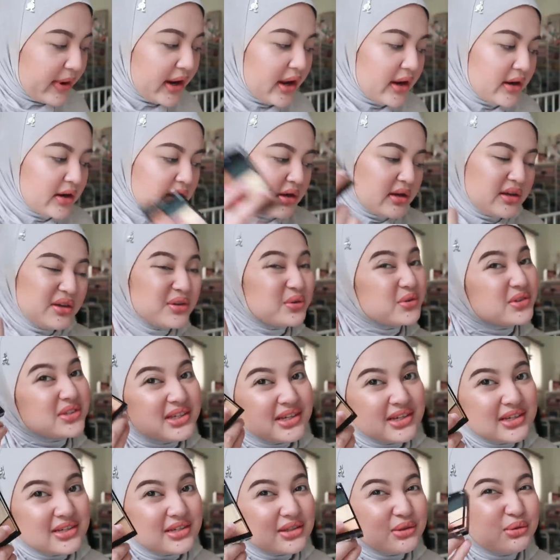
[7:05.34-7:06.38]
I'm not gonna use
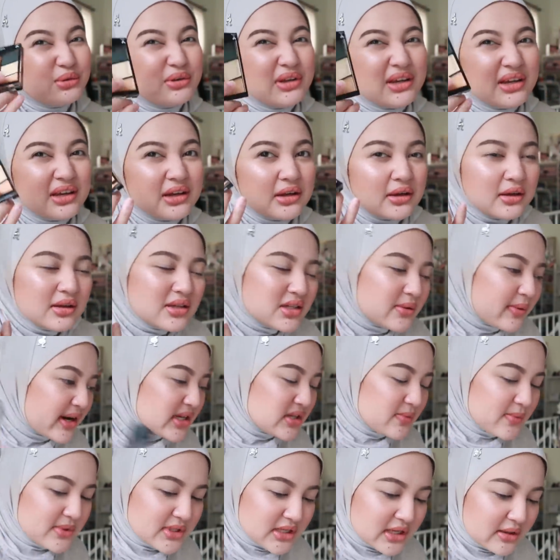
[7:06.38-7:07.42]
this today sebab
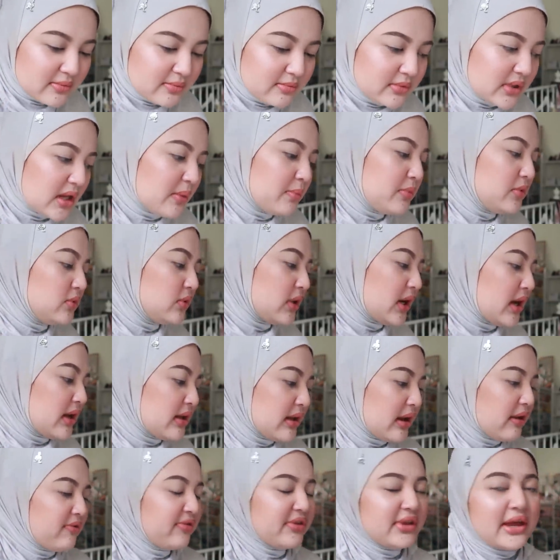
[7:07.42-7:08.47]
rasa macam tak
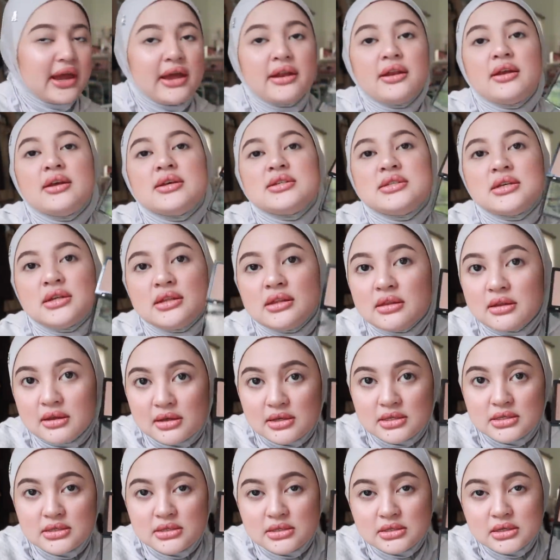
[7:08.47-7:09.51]
perlukan. Every time it's in
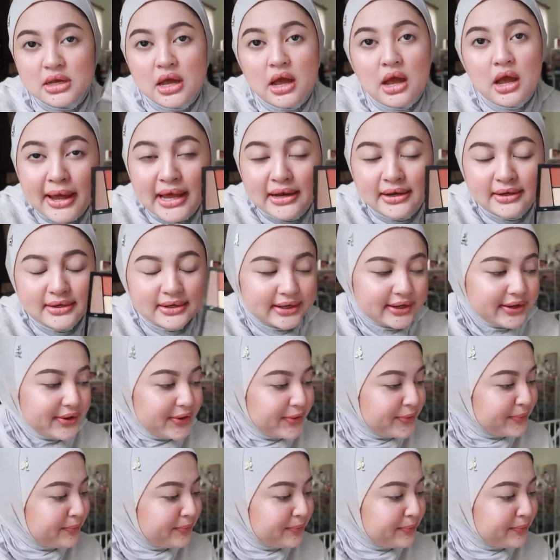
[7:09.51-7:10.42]
this palette dah.